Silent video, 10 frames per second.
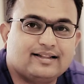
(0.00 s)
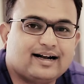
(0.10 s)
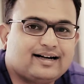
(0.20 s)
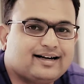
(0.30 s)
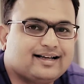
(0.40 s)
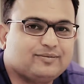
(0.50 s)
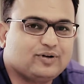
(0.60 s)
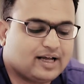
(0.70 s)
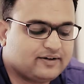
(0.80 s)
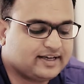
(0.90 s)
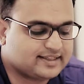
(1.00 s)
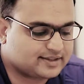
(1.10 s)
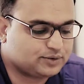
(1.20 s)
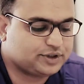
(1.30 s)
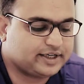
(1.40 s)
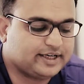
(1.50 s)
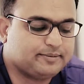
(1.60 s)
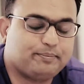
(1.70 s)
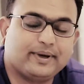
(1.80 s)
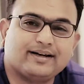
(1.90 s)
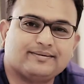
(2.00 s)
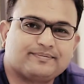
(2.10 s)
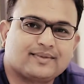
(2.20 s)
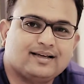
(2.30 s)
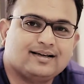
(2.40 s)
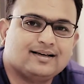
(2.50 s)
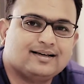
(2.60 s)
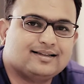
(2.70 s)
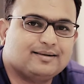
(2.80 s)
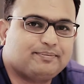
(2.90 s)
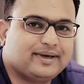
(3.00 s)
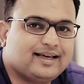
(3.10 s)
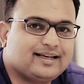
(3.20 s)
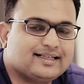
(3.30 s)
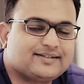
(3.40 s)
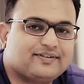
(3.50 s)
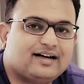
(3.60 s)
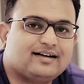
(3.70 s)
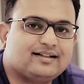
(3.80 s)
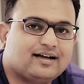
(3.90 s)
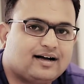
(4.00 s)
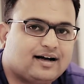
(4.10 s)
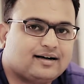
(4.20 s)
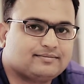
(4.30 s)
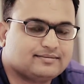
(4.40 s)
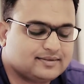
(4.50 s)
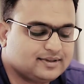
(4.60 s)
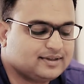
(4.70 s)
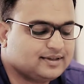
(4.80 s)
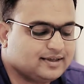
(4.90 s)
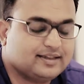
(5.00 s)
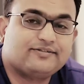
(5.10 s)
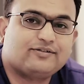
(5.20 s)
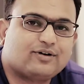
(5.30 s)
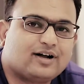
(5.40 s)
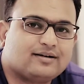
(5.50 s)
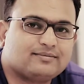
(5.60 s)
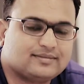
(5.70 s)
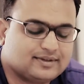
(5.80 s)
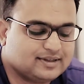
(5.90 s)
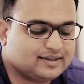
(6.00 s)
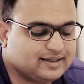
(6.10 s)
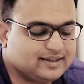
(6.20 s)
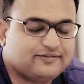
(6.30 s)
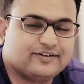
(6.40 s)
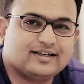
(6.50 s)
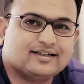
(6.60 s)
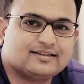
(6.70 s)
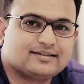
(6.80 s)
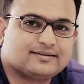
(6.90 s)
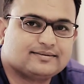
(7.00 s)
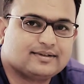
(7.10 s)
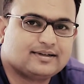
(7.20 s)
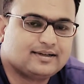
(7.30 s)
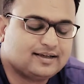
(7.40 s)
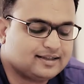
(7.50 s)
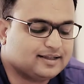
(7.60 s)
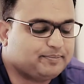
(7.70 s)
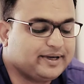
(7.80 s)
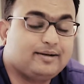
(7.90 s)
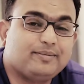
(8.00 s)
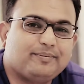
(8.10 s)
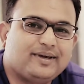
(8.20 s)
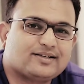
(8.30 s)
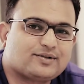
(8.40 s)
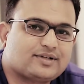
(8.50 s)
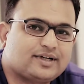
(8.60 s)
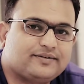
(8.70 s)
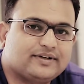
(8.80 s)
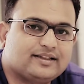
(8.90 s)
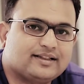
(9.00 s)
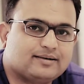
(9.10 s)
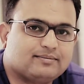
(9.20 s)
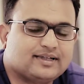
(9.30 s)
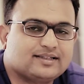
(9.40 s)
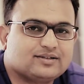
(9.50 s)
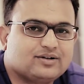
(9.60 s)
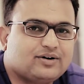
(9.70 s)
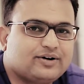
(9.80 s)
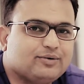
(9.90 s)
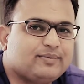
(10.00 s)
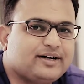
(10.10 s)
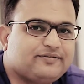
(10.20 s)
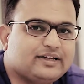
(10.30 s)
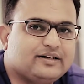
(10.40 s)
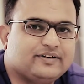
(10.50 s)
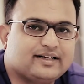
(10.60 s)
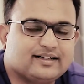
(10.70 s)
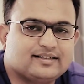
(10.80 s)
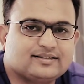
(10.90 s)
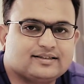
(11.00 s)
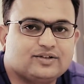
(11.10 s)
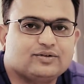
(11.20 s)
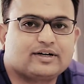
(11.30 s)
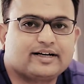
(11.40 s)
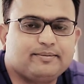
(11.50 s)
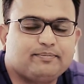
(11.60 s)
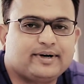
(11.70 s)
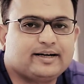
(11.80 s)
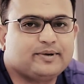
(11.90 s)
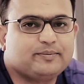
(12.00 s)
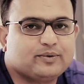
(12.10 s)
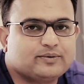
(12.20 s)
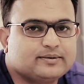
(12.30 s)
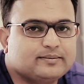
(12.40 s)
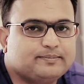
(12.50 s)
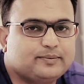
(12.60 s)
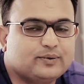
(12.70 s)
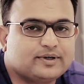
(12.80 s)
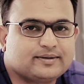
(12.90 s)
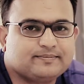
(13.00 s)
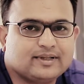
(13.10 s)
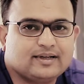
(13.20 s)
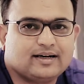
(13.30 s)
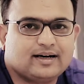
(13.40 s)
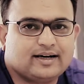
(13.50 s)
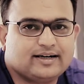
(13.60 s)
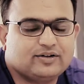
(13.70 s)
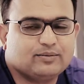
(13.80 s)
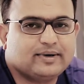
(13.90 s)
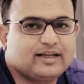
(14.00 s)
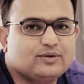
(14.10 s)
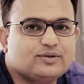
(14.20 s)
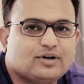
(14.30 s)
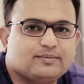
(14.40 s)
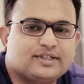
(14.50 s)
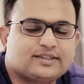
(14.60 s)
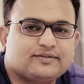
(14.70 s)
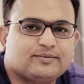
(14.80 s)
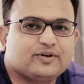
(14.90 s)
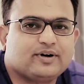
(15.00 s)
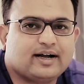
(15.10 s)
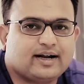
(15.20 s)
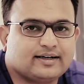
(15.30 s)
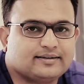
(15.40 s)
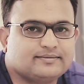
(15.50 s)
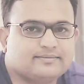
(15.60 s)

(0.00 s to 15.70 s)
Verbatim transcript: that time you'll have an excruciating pain the pain is felt in the arm in the forearm in the fingers the pain may be associated with numbness or you might feel weakness your grip might be poor, poor and you may lose objects from your hand